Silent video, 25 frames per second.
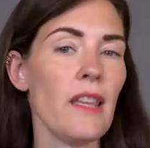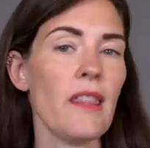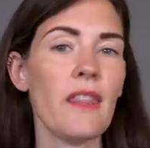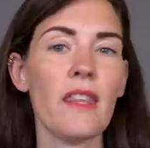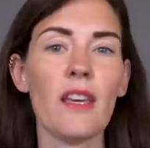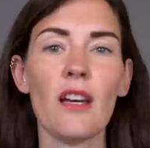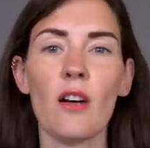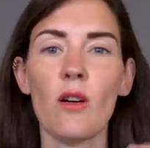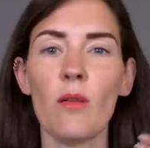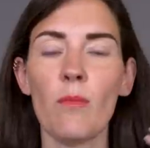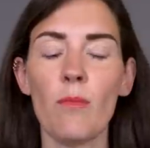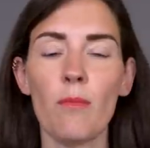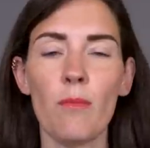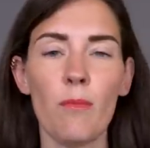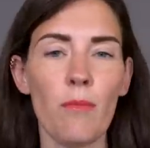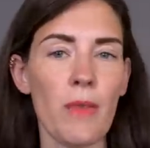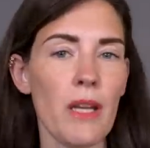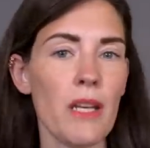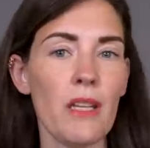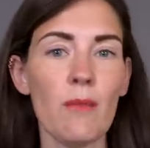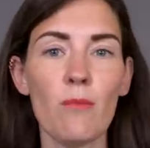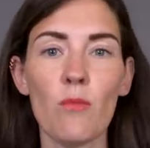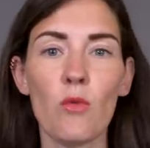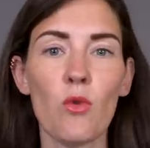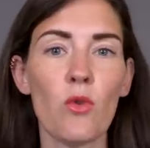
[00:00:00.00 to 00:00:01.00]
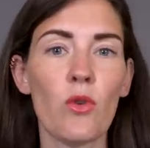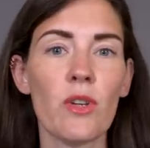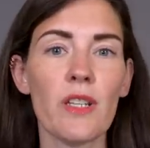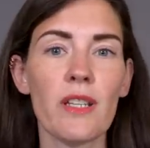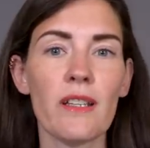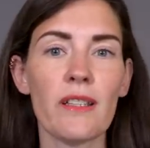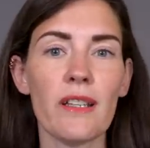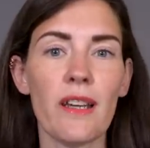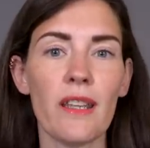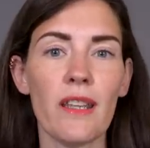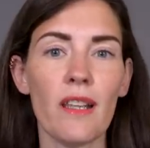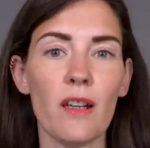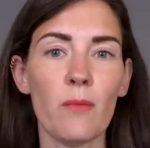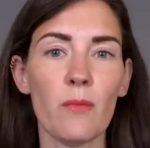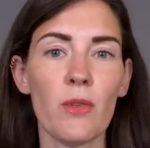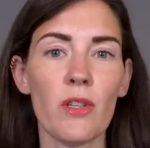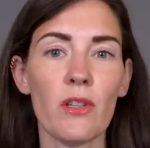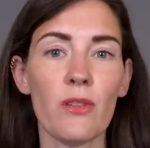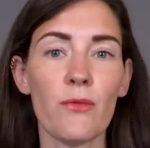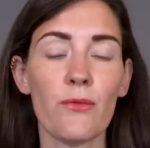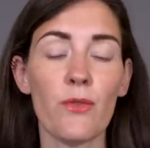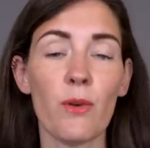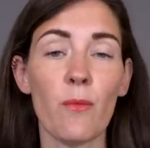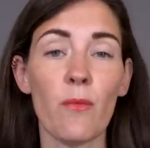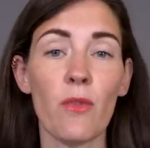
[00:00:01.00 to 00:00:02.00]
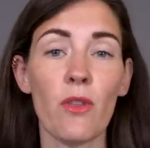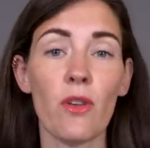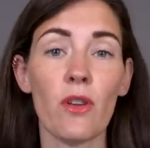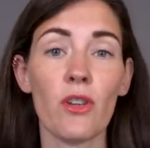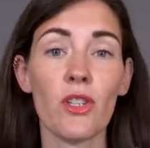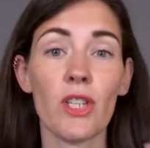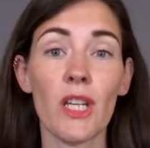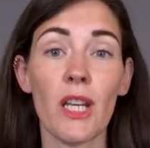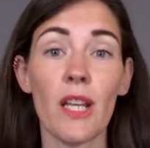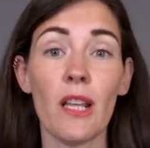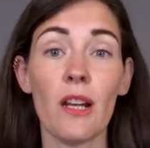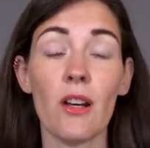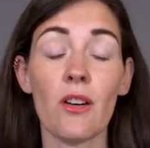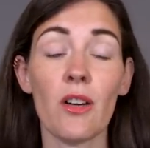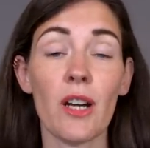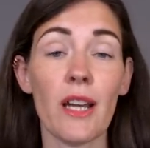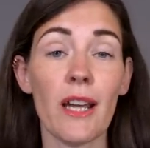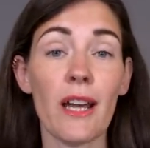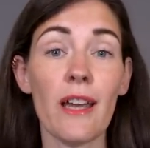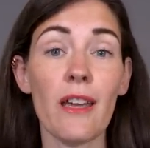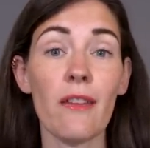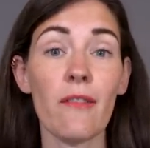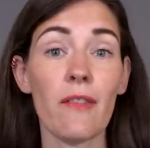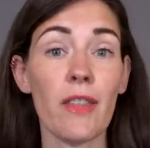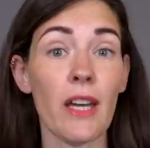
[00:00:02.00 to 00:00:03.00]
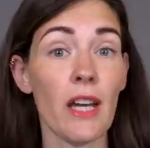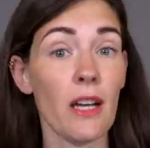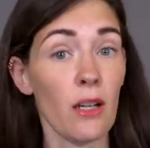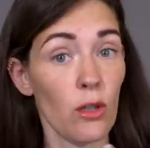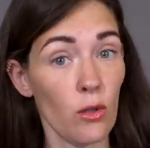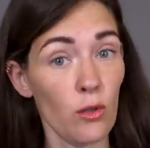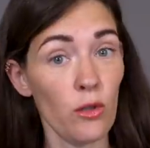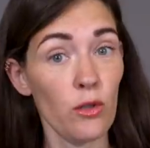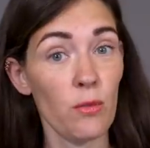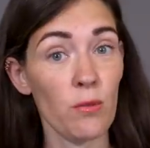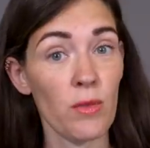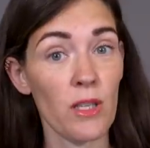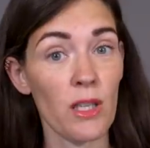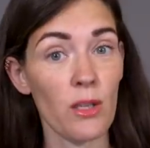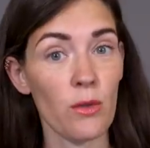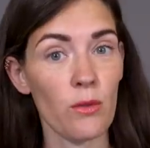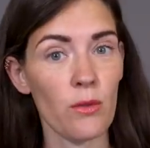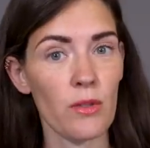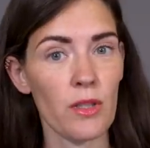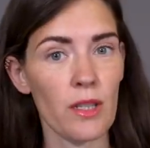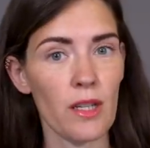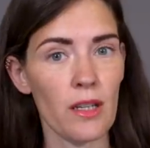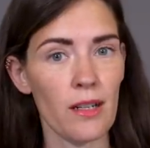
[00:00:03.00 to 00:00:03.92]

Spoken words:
then there are many more design elements from the Chanel archive that could be used